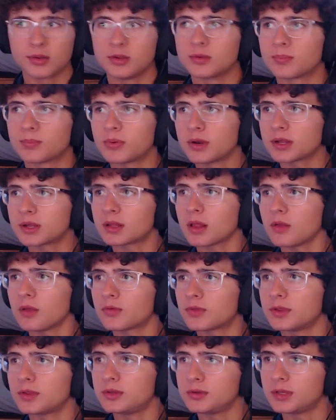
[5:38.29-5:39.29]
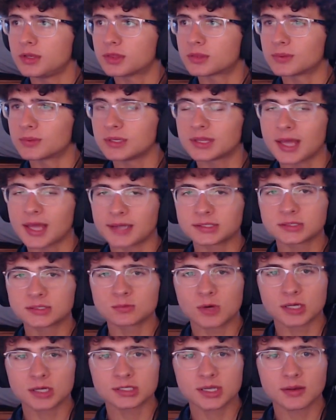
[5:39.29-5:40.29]
You're pretty close. Didn't you hit three thousand
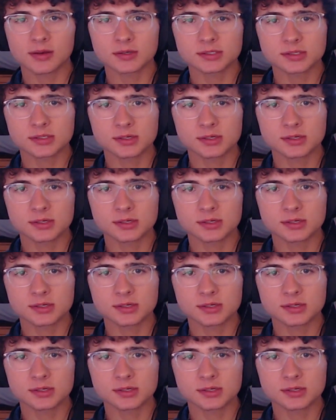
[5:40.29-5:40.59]
watch hours?